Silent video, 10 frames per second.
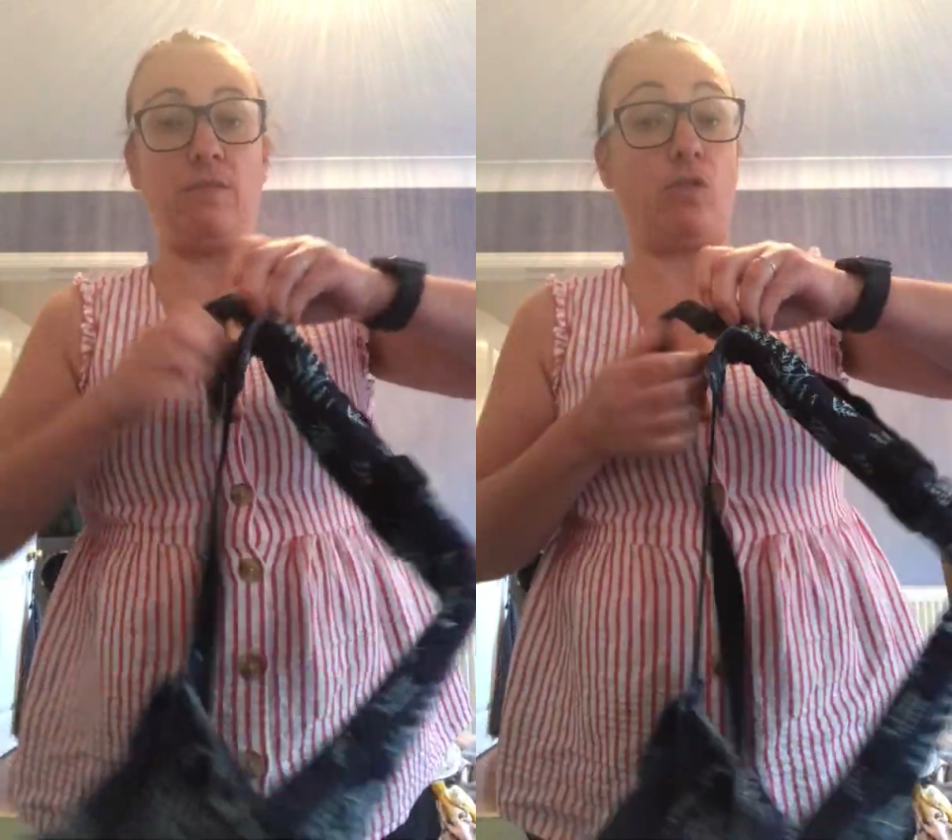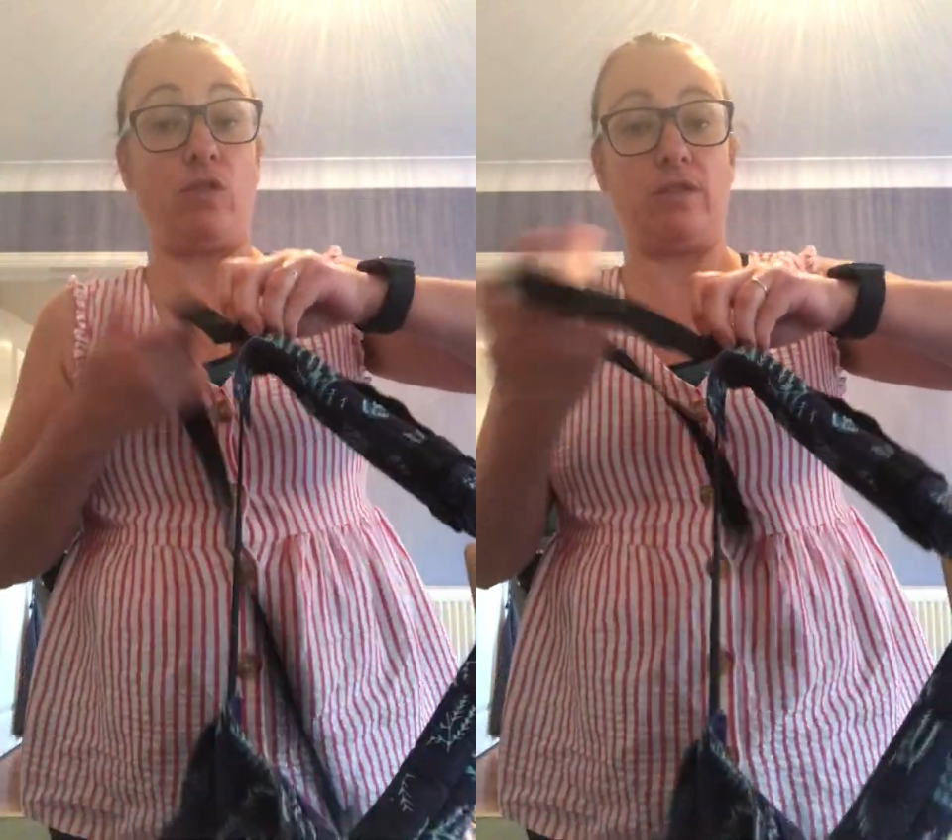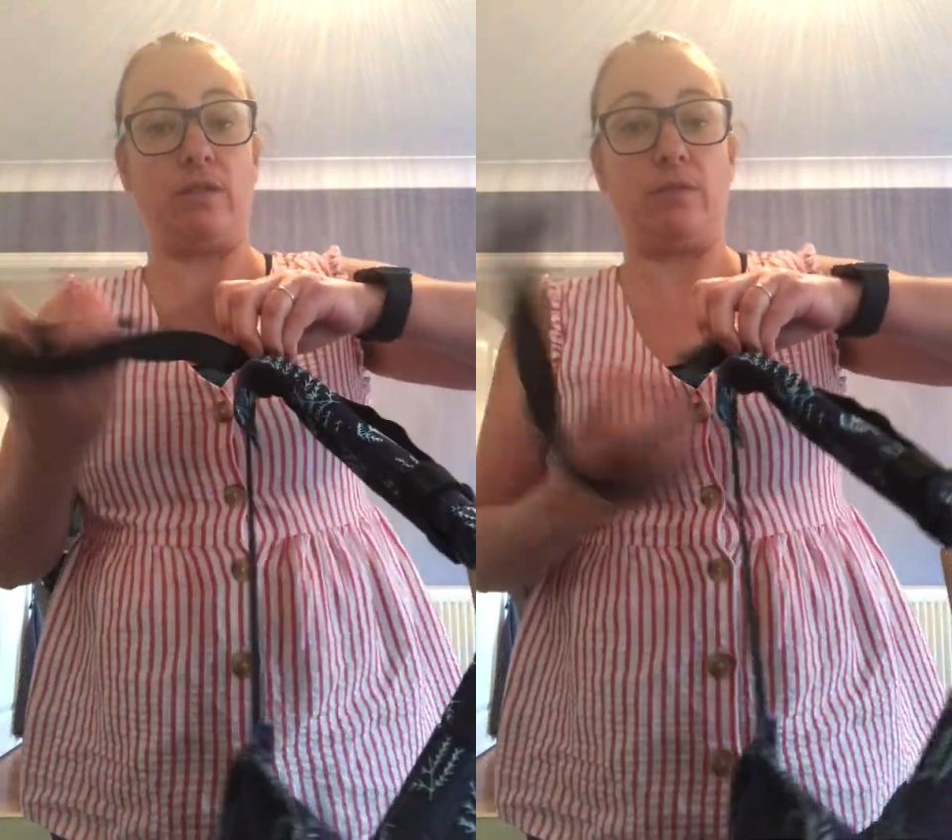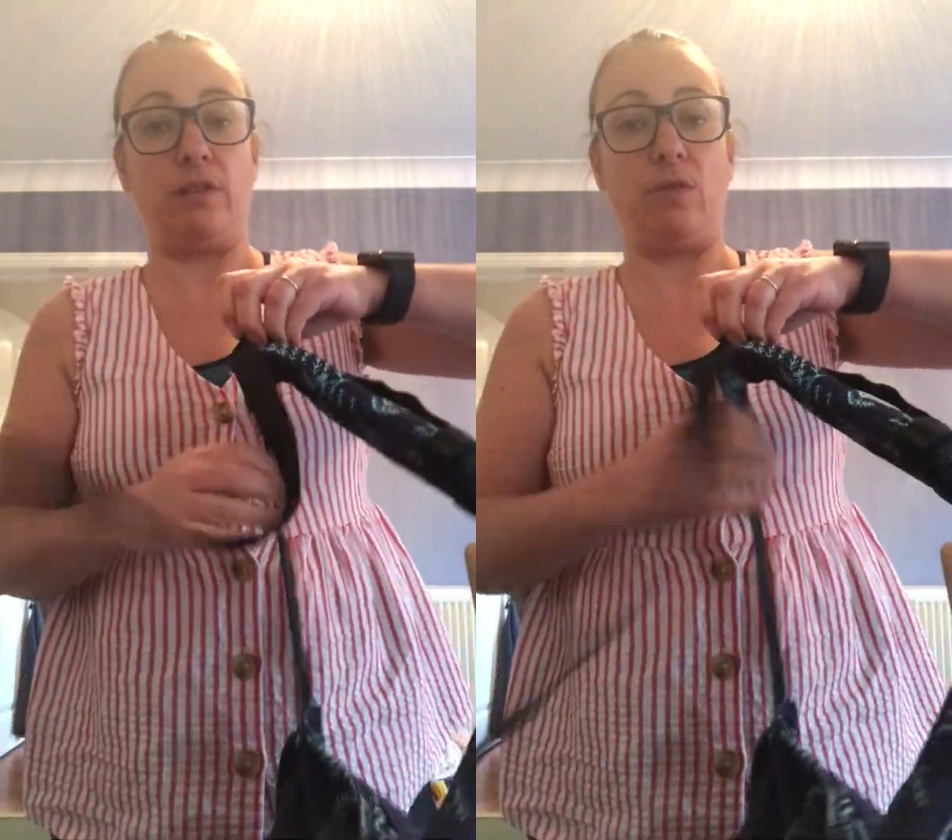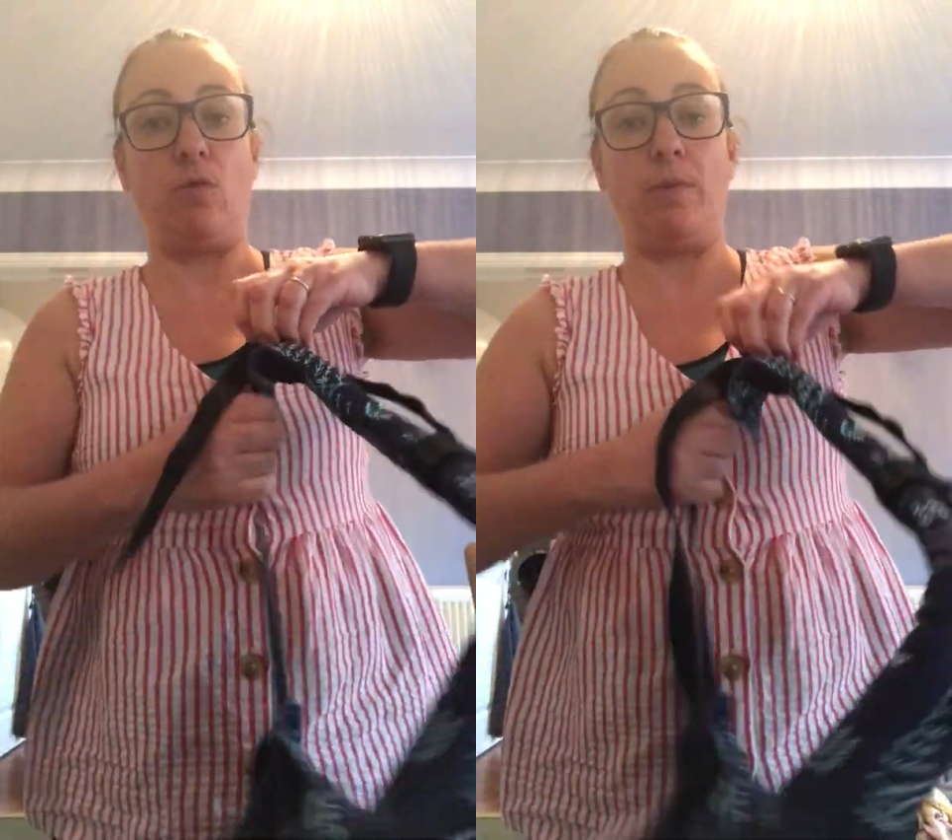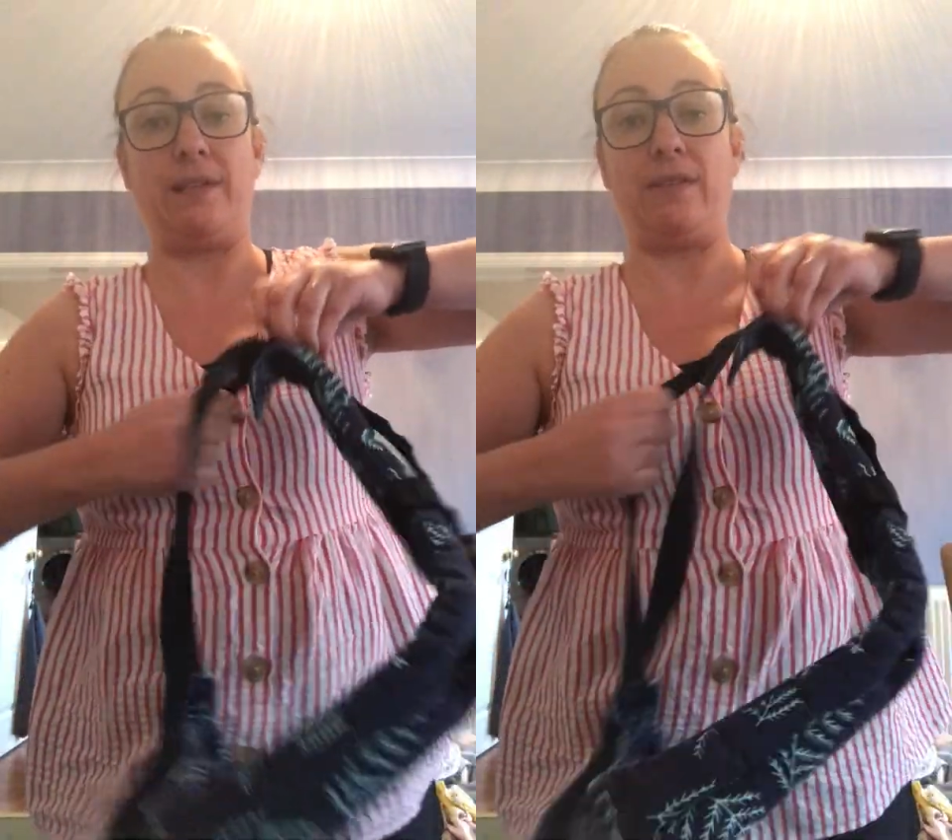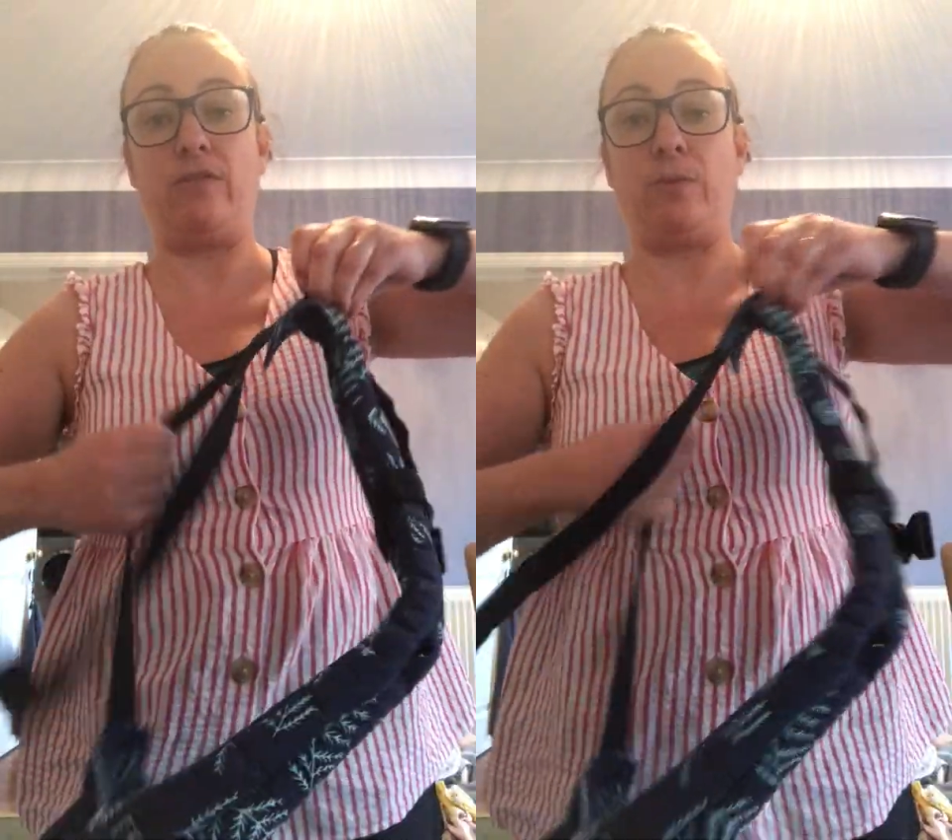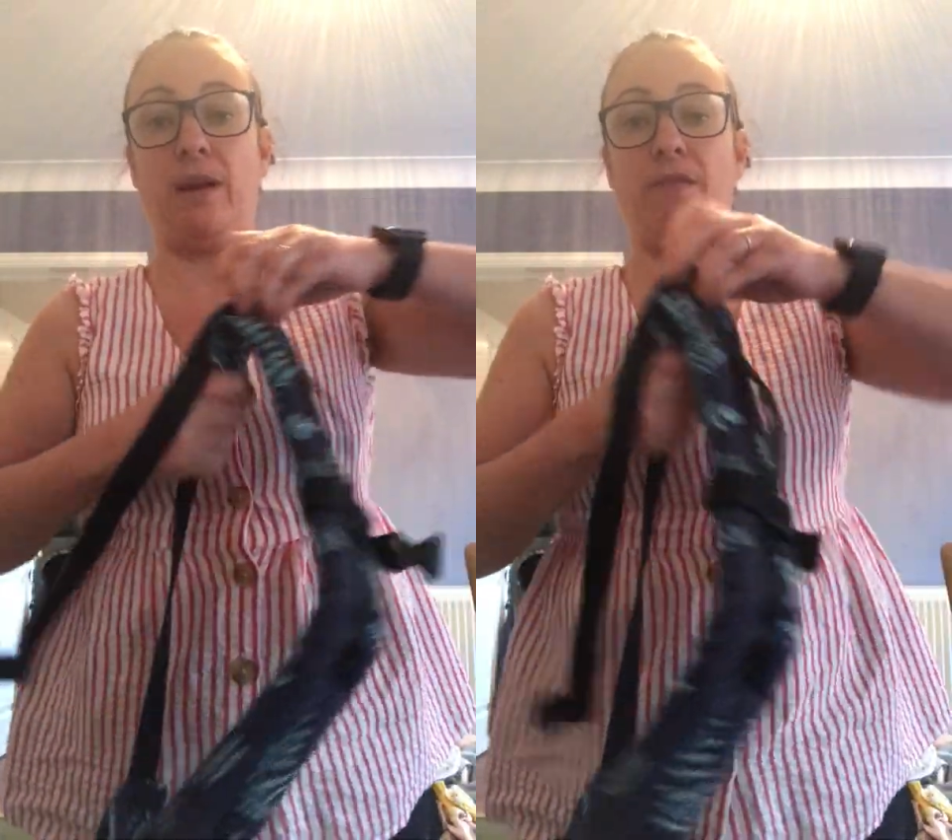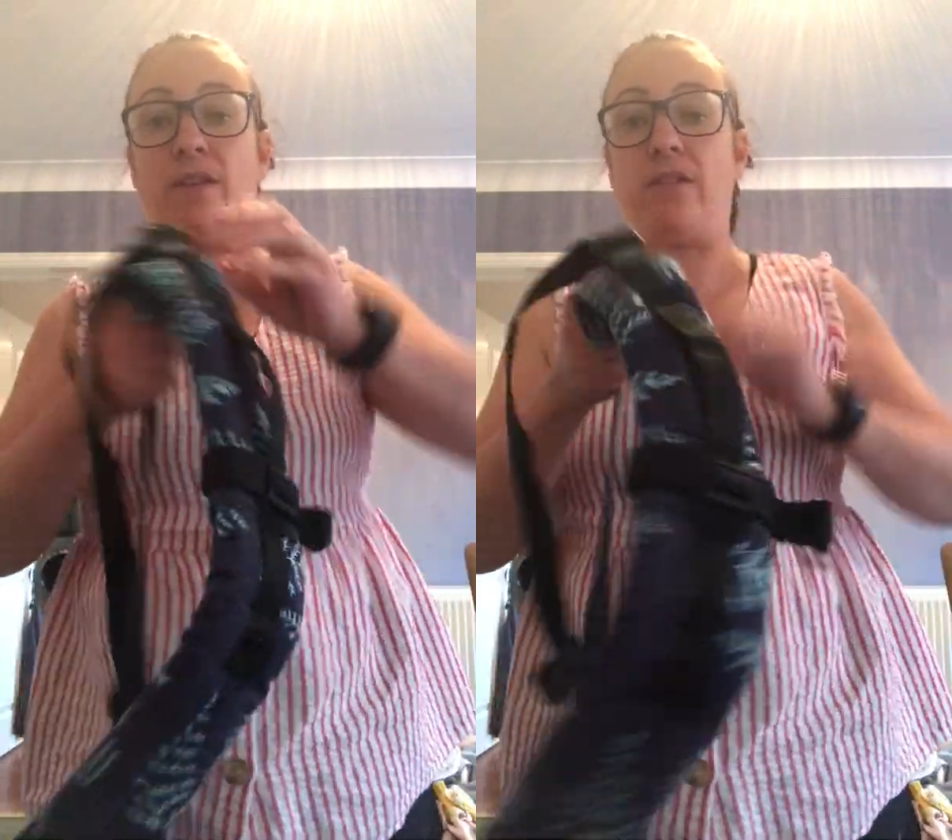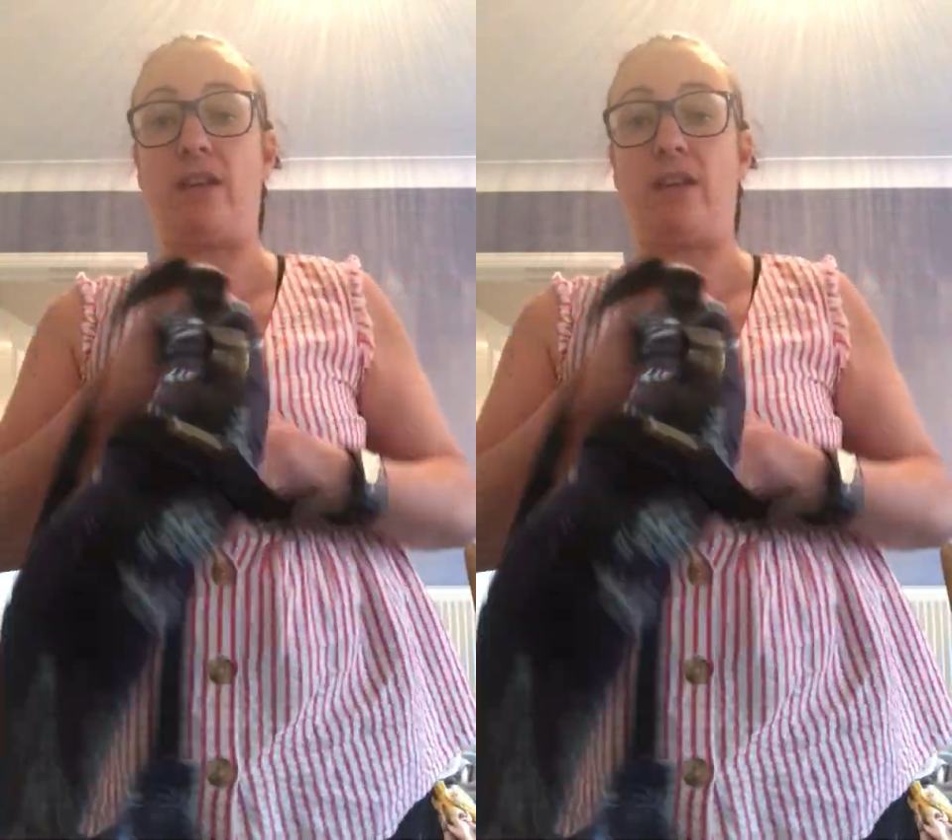cross them, so you always have to wear it